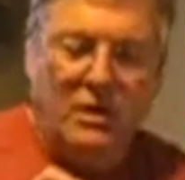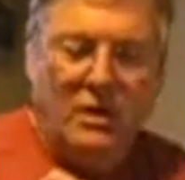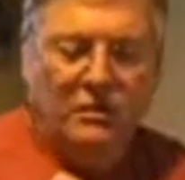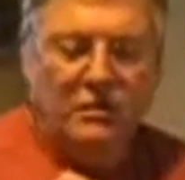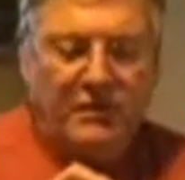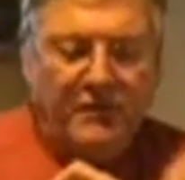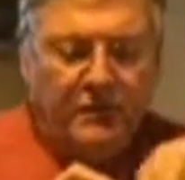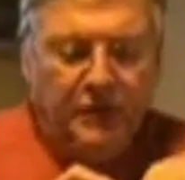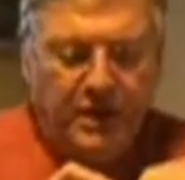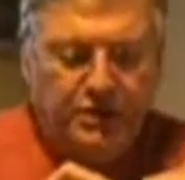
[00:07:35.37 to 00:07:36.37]
So we have
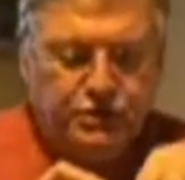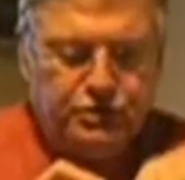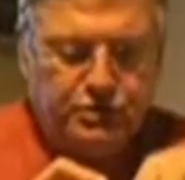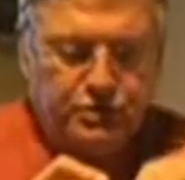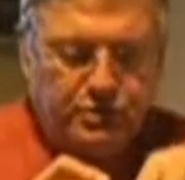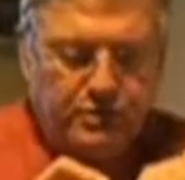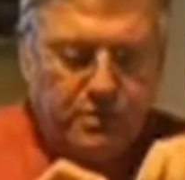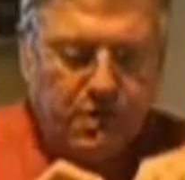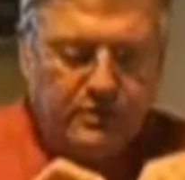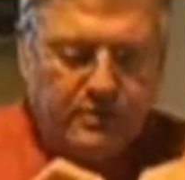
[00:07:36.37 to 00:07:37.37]
pressure
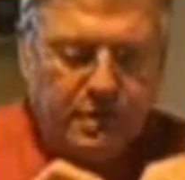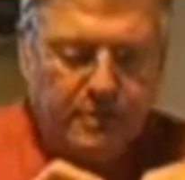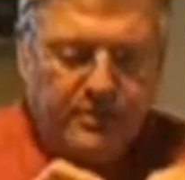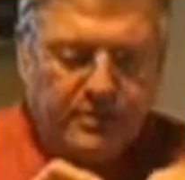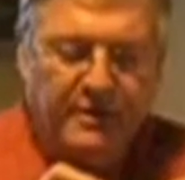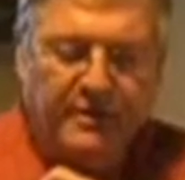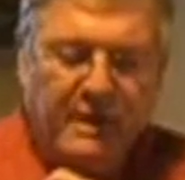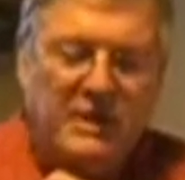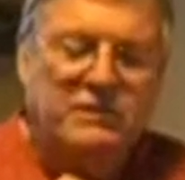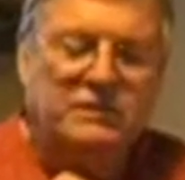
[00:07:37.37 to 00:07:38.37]
on top of the
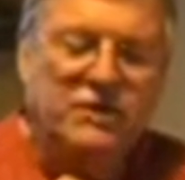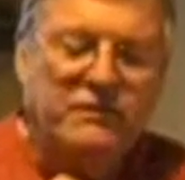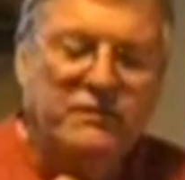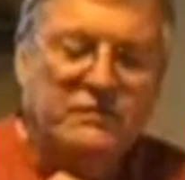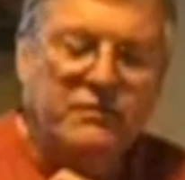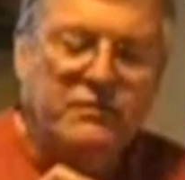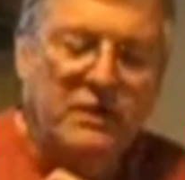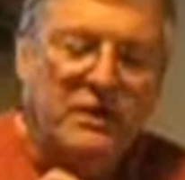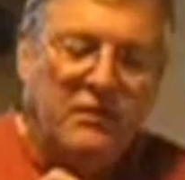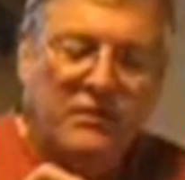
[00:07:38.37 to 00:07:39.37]
surface of the
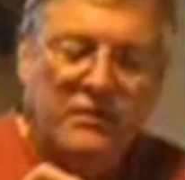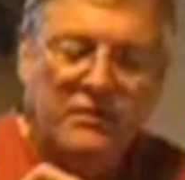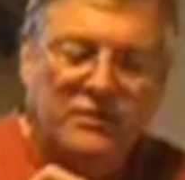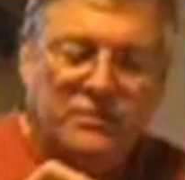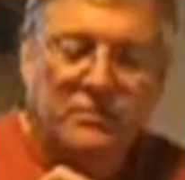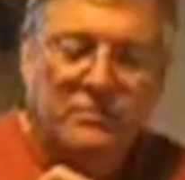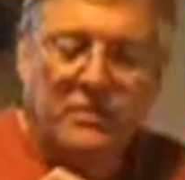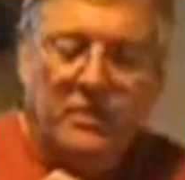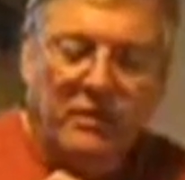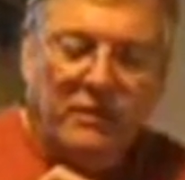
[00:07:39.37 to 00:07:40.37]
liquid, which would be
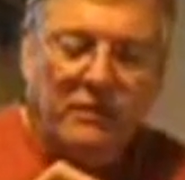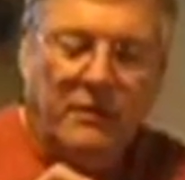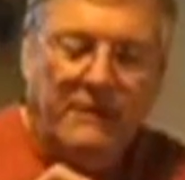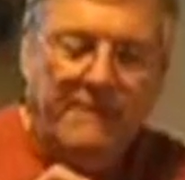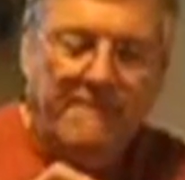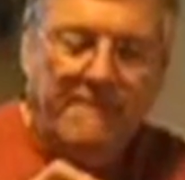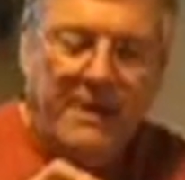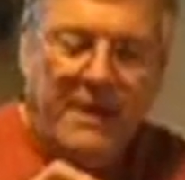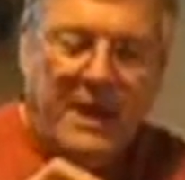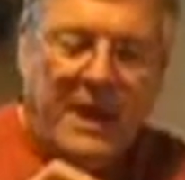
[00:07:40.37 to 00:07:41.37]
mercury,
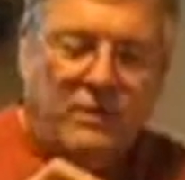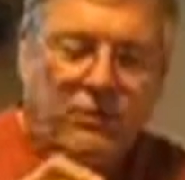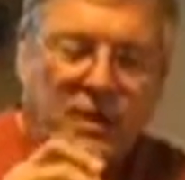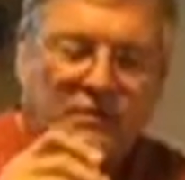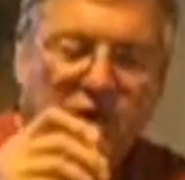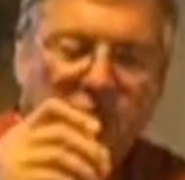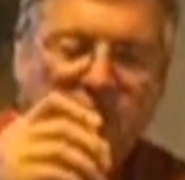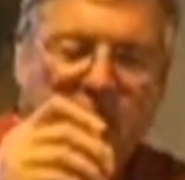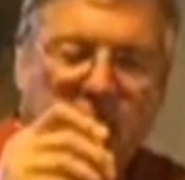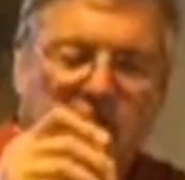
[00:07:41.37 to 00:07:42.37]
and whatever
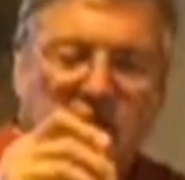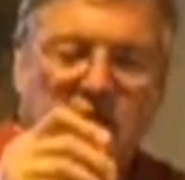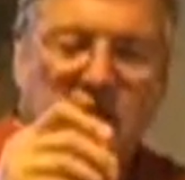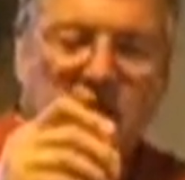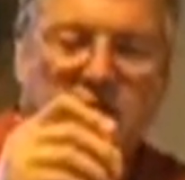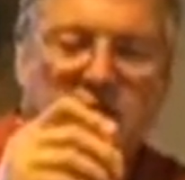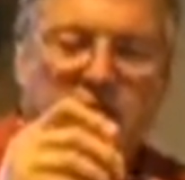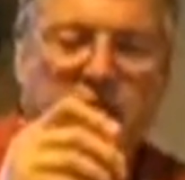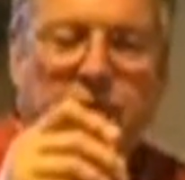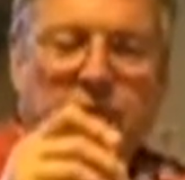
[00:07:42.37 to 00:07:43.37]
height of
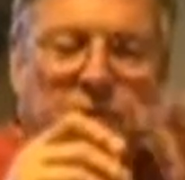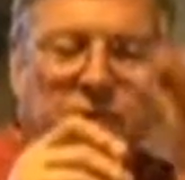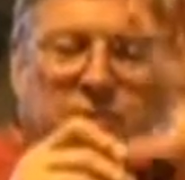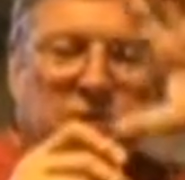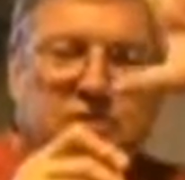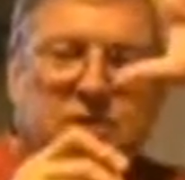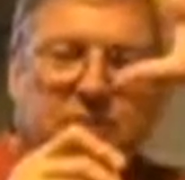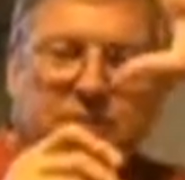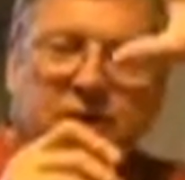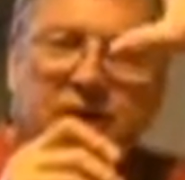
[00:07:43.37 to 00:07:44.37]
mercury builds up in
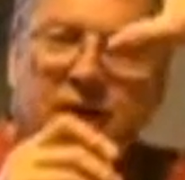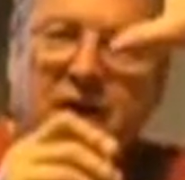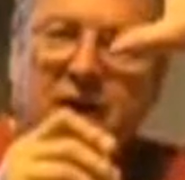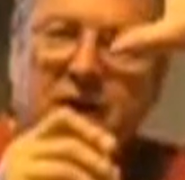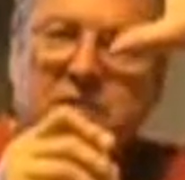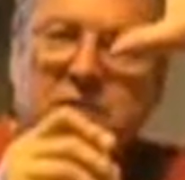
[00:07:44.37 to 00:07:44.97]
the glass